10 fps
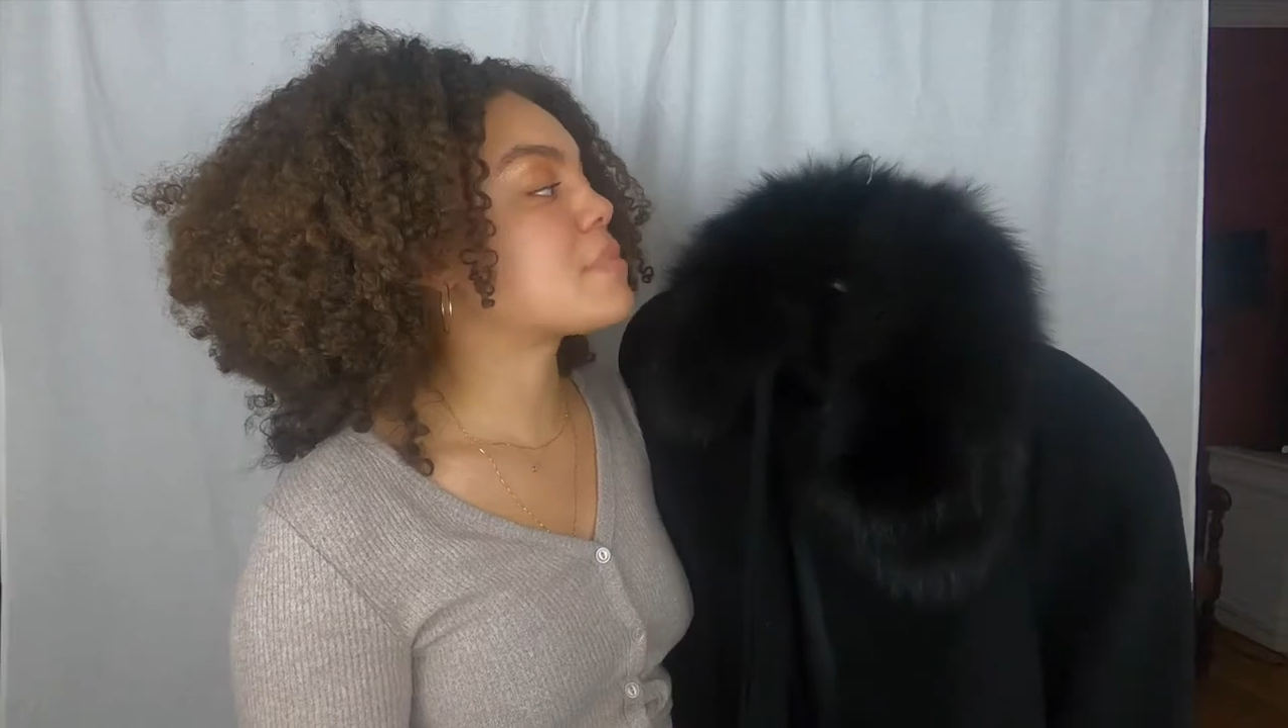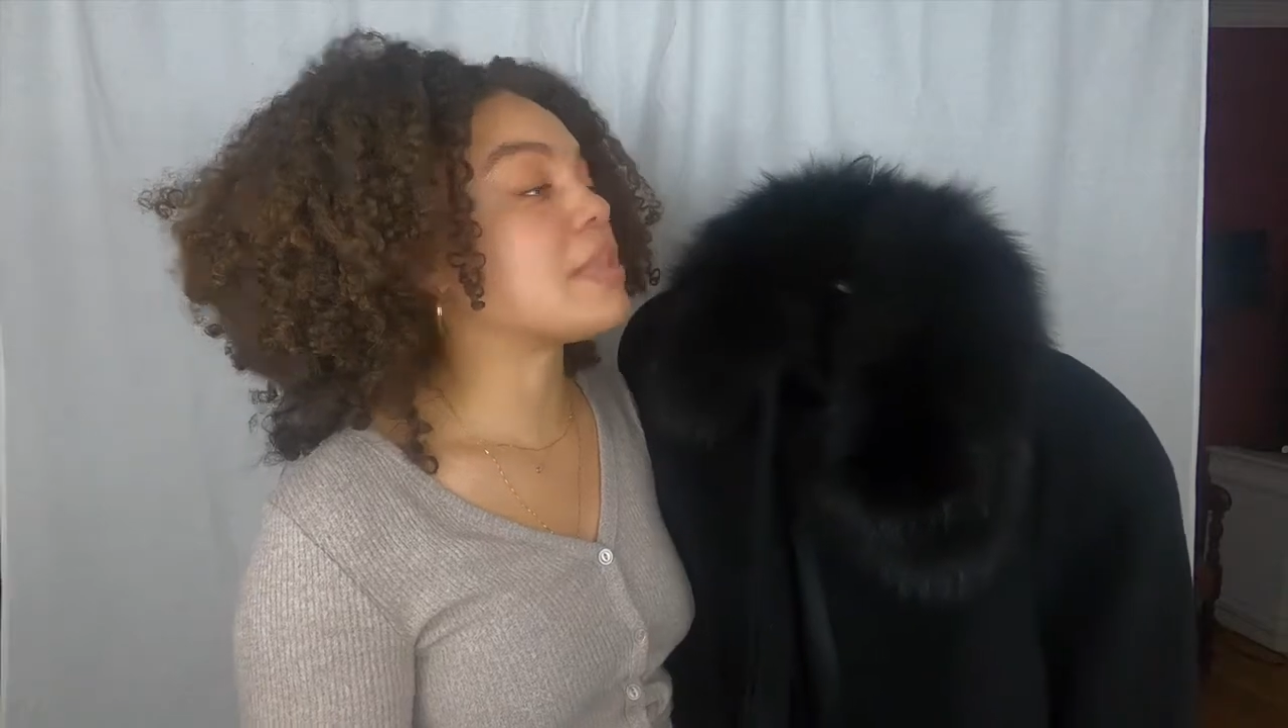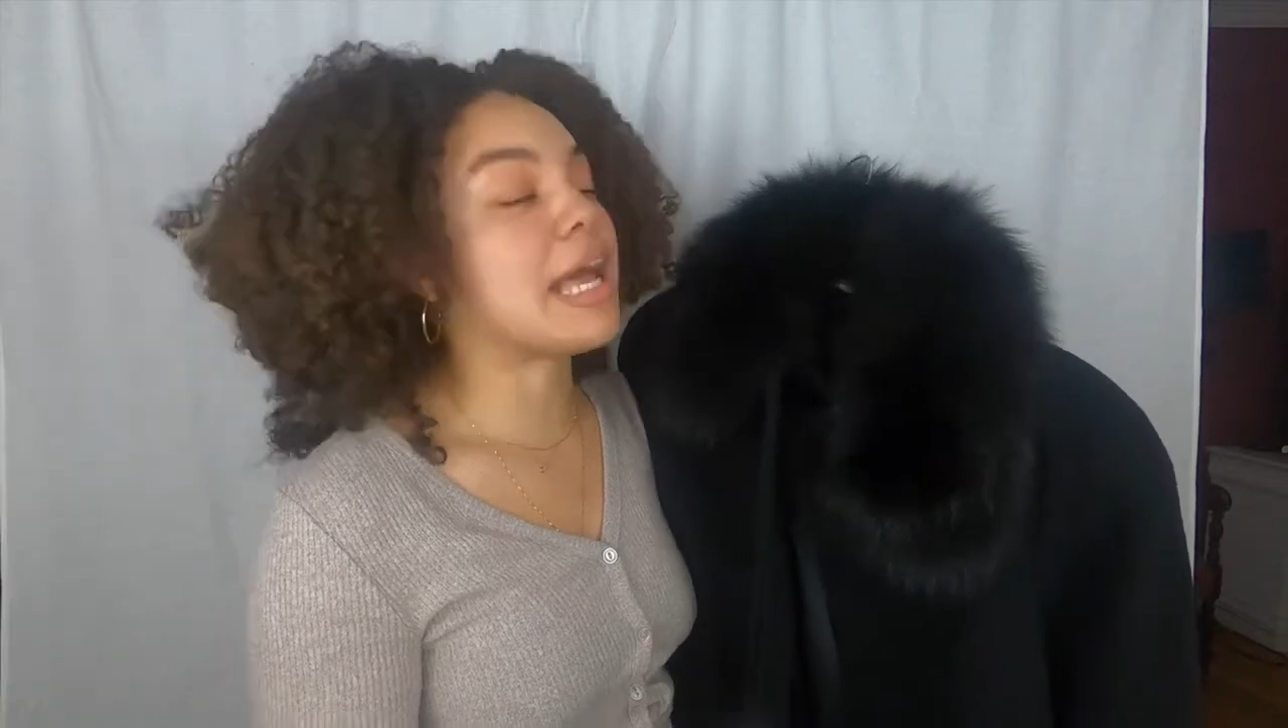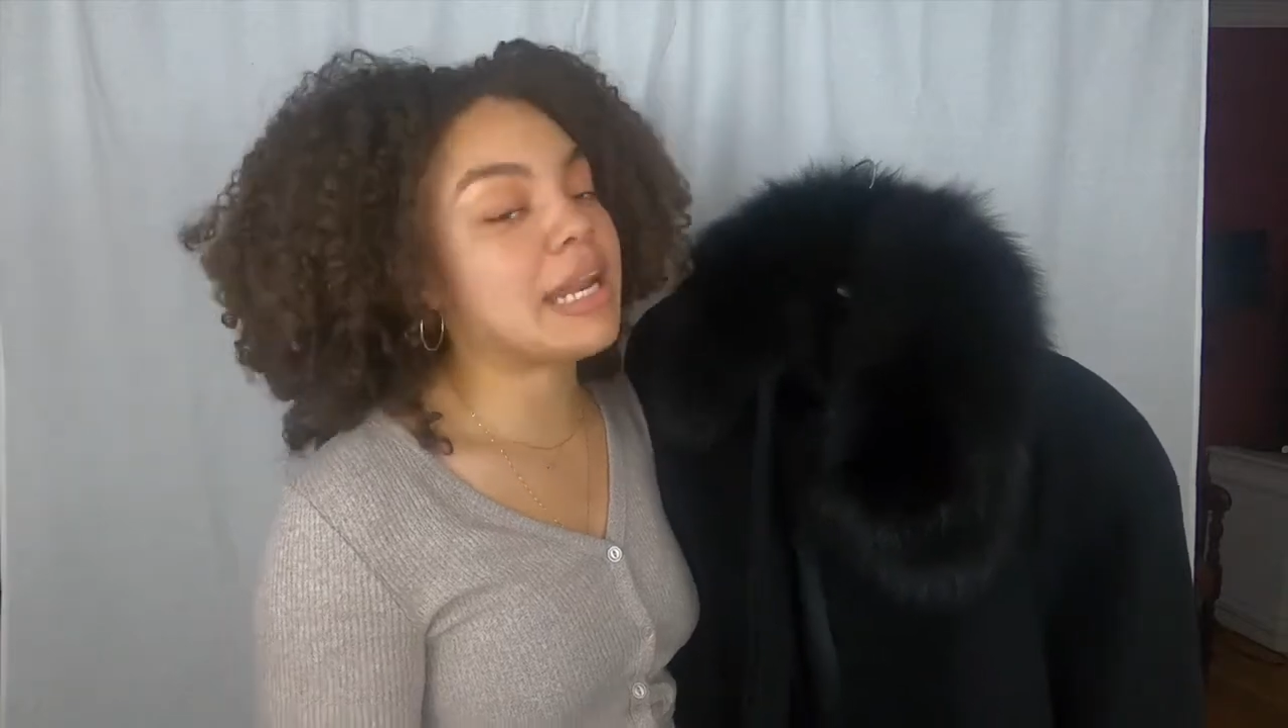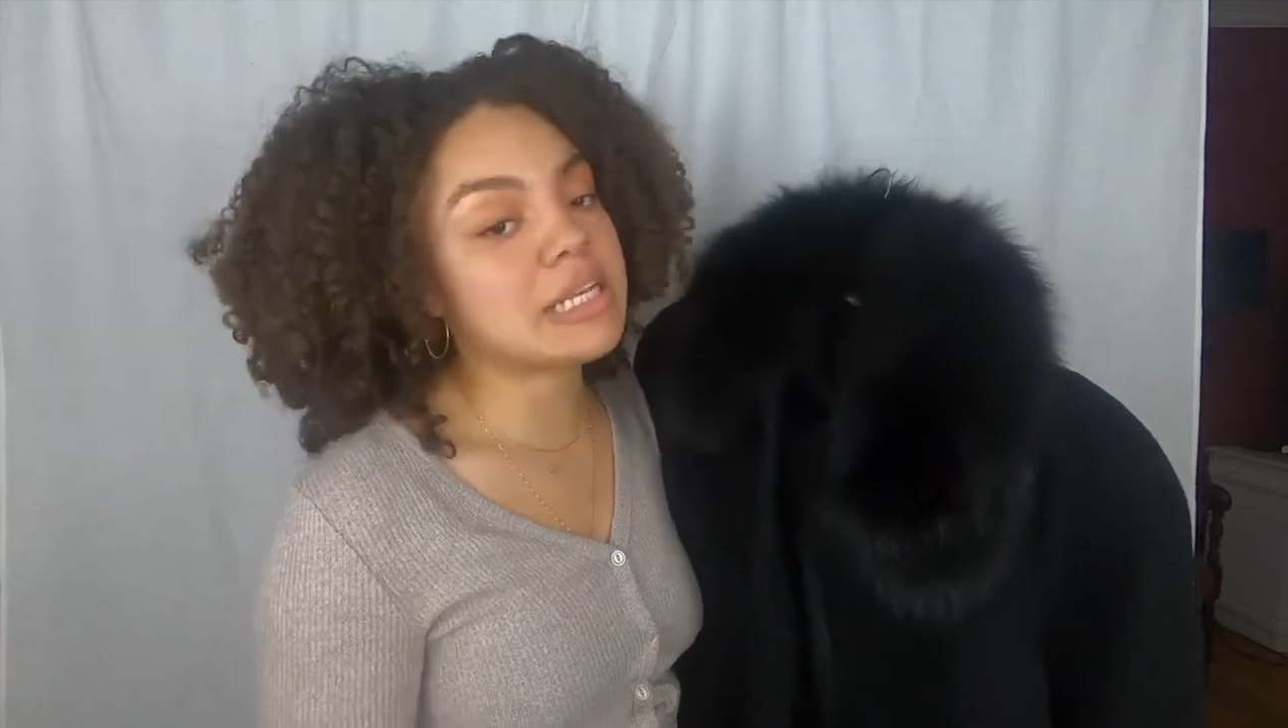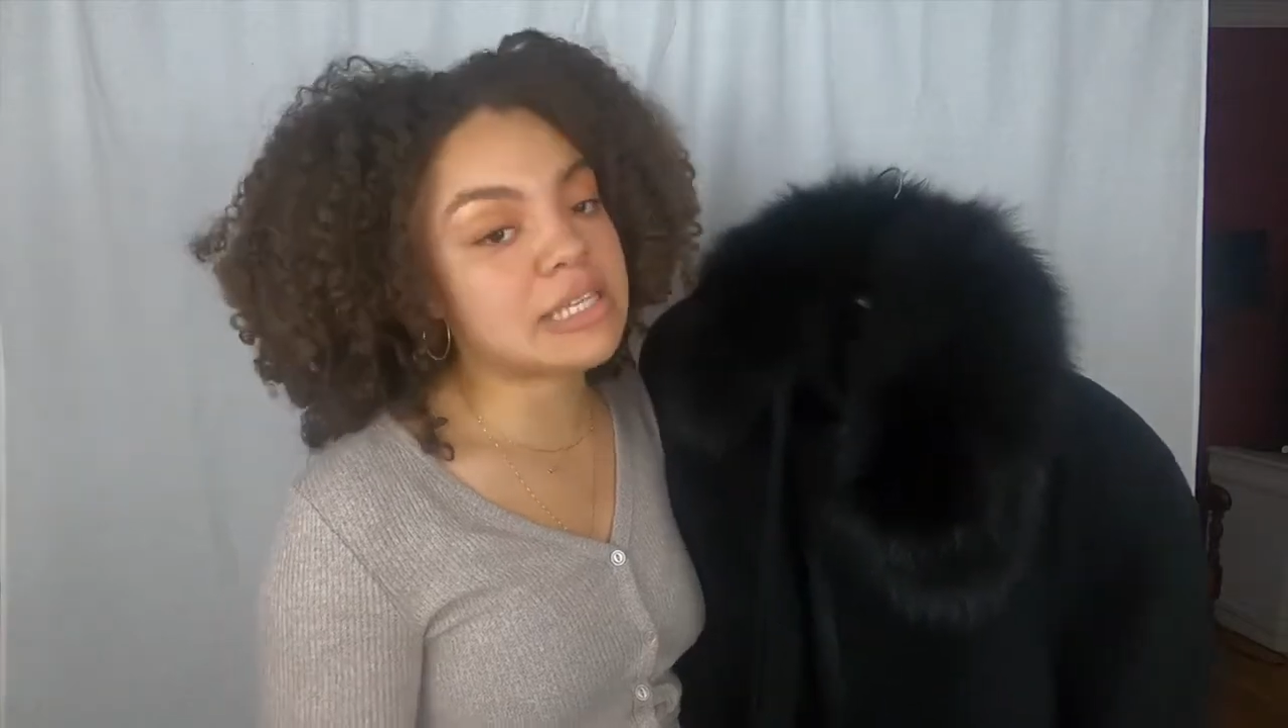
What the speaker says: lining